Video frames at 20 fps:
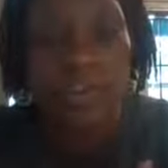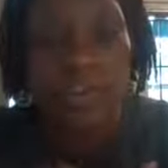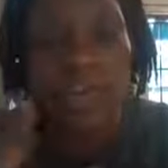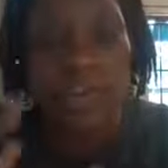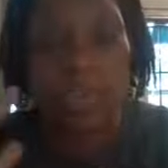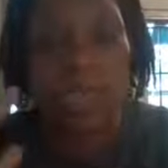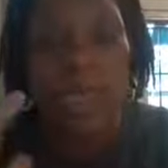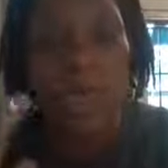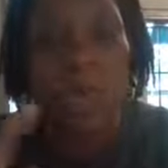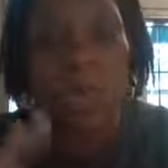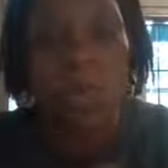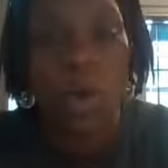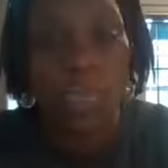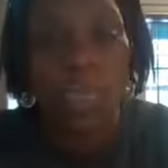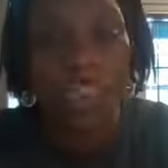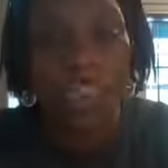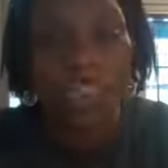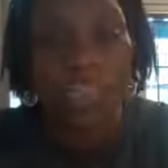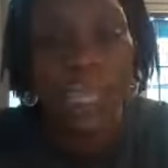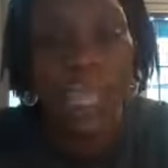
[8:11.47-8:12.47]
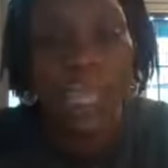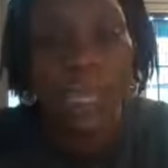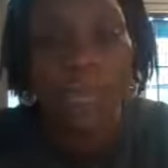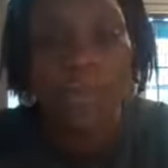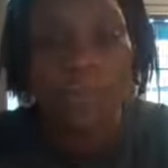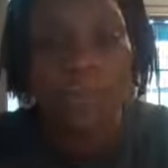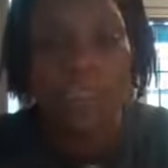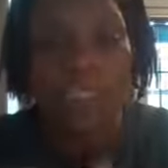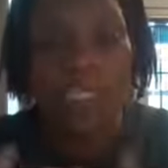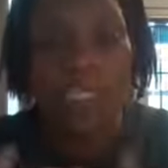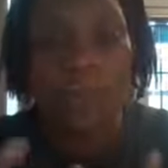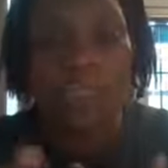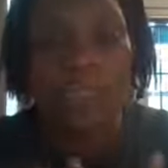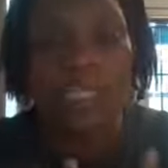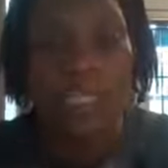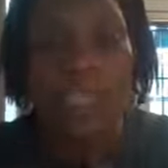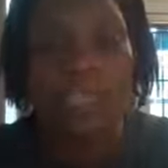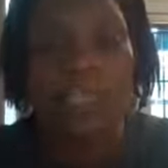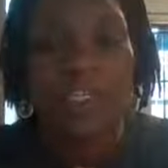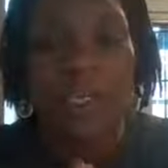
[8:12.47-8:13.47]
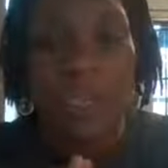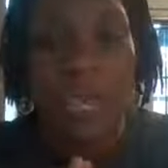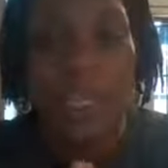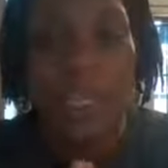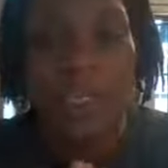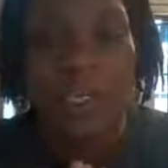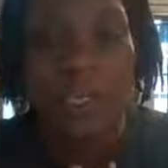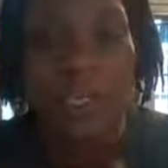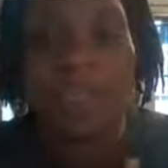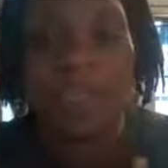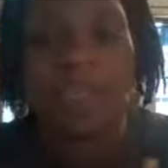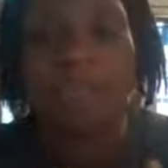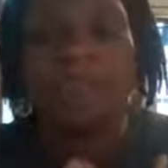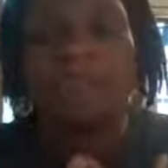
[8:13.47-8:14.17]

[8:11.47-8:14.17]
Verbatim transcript: You can buy one set for $7.99